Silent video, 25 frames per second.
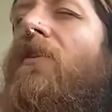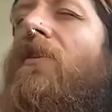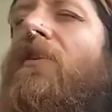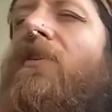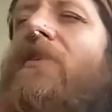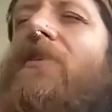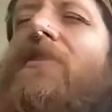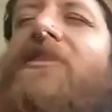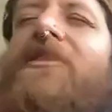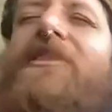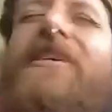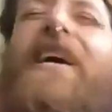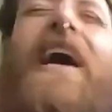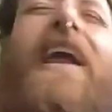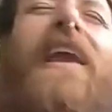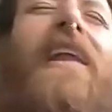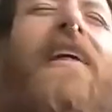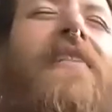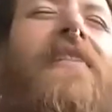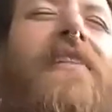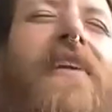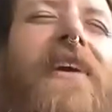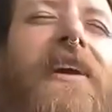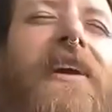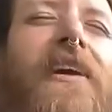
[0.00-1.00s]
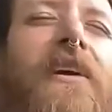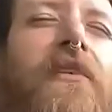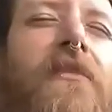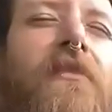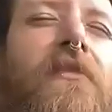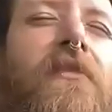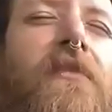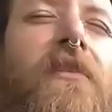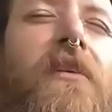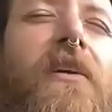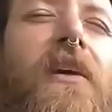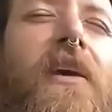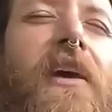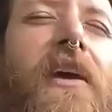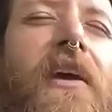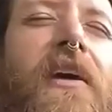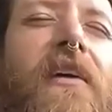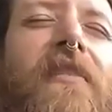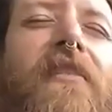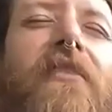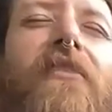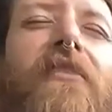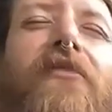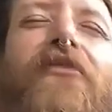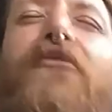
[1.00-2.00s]
Jealousy is
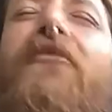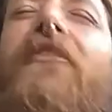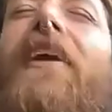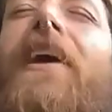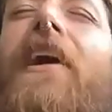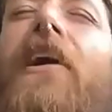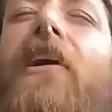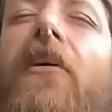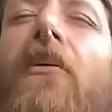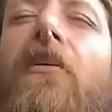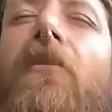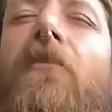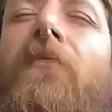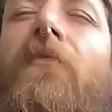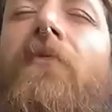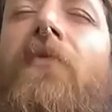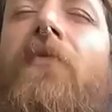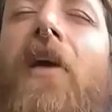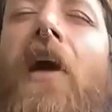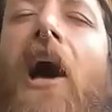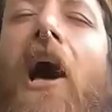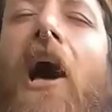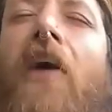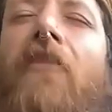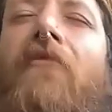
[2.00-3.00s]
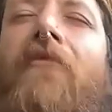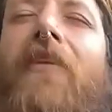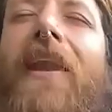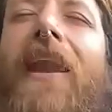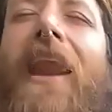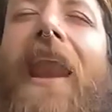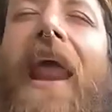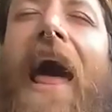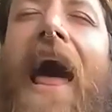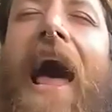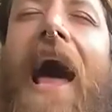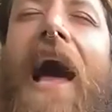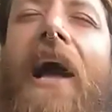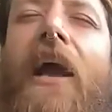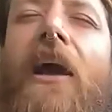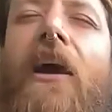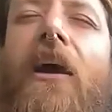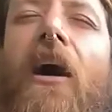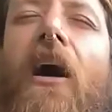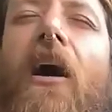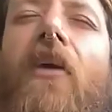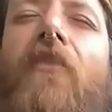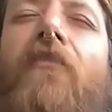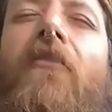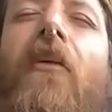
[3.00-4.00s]
a fear of a lack
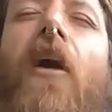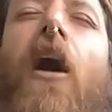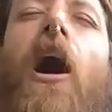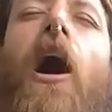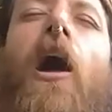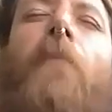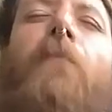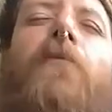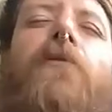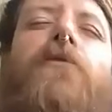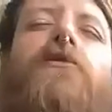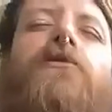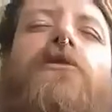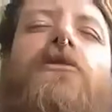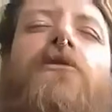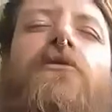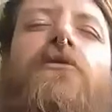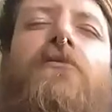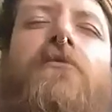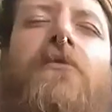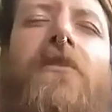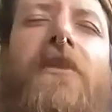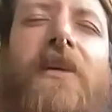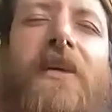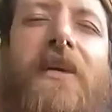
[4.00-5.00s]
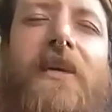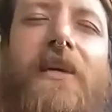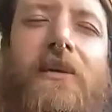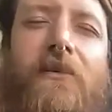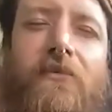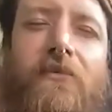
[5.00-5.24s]
of opportunity.